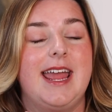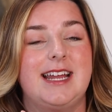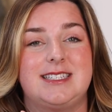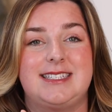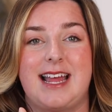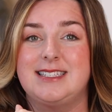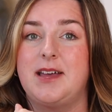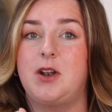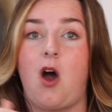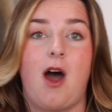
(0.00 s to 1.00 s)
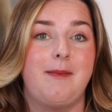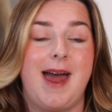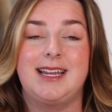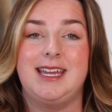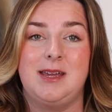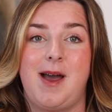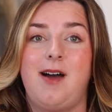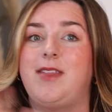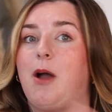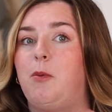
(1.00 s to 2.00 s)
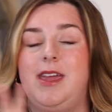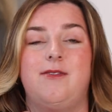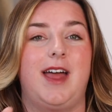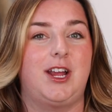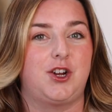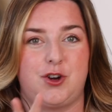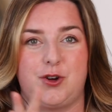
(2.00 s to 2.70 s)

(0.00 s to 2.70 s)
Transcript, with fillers: It sends them an automatic email that we've like